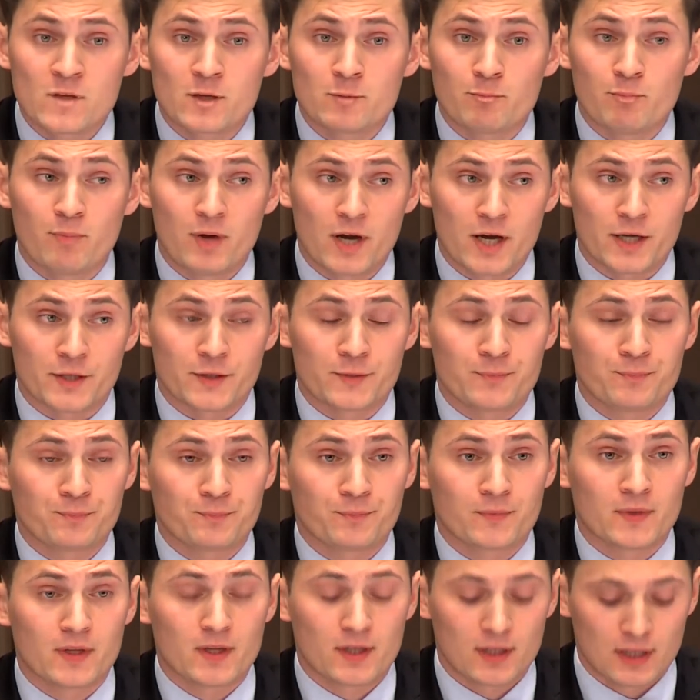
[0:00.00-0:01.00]
But
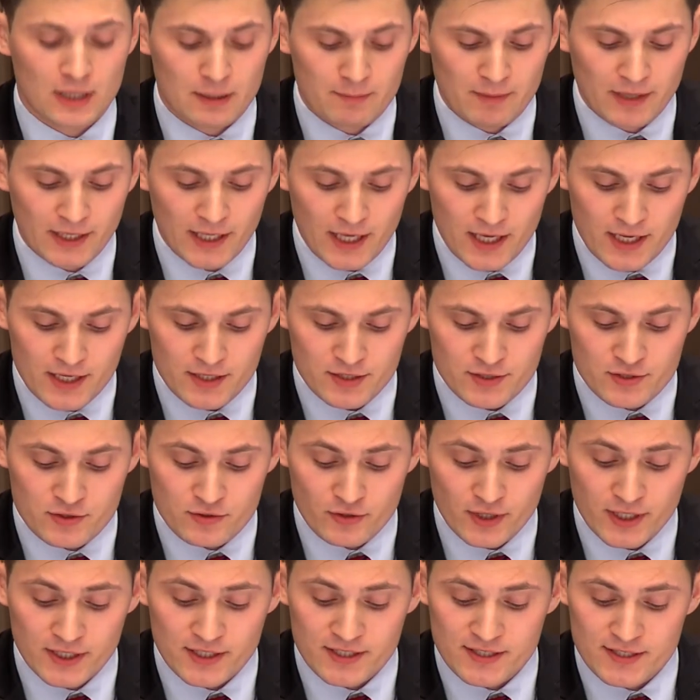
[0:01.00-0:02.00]
let me get it
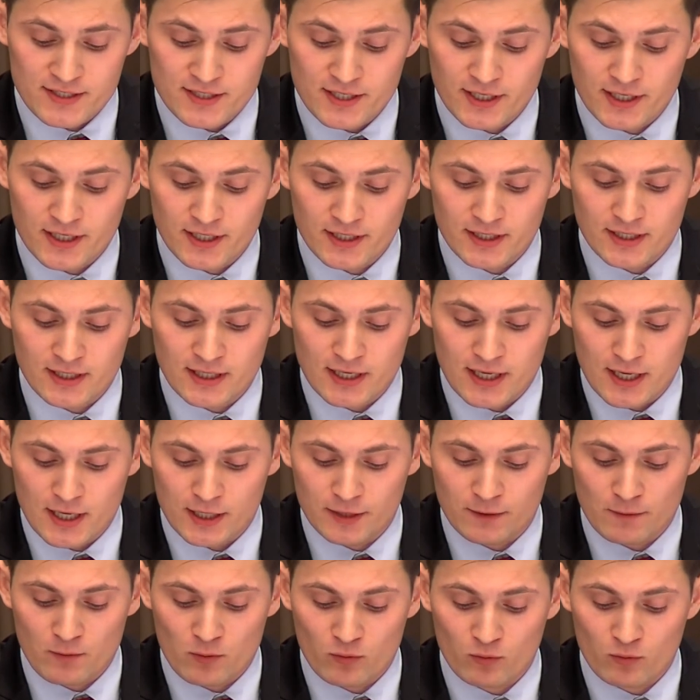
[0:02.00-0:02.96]
straight and say that